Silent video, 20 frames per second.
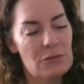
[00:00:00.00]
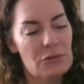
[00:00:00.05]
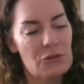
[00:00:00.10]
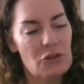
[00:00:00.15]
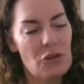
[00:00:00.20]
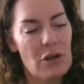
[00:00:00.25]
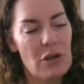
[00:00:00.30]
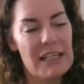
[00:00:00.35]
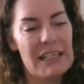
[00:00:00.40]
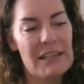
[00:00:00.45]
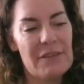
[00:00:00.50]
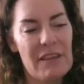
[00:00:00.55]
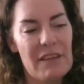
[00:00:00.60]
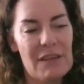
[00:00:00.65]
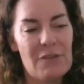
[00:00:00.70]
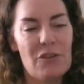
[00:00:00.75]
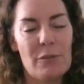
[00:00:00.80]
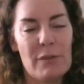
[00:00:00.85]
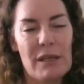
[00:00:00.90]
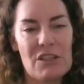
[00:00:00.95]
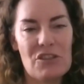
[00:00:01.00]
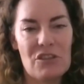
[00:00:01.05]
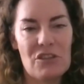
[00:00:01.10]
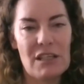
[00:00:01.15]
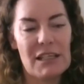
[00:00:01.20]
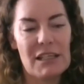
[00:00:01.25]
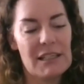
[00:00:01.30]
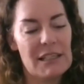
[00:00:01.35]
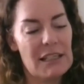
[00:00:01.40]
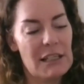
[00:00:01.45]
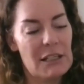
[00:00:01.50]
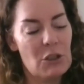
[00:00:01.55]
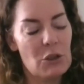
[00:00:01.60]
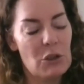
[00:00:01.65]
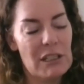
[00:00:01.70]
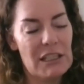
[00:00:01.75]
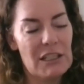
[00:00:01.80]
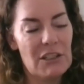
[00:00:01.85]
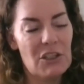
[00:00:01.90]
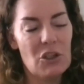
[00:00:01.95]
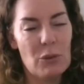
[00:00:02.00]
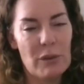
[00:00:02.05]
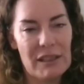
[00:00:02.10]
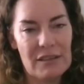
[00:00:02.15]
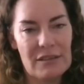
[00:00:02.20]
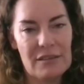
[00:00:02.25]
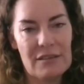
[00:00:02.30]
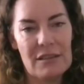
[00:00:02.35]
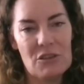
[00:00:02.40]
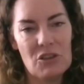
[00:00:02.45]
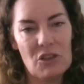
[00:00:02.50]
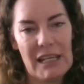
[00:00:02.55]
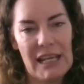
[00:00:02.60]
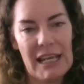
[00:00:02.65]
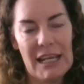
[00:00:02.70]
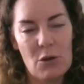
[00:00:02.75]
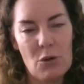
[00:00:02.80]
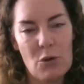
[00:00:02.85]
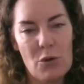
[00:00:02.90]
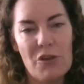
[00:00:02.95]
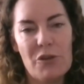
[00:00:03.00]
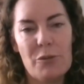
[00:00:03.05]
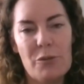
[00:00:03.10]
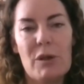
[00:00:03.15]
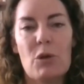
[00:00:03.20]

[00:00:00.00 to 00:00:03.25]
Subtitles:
try and give that information, like including US and UK authors,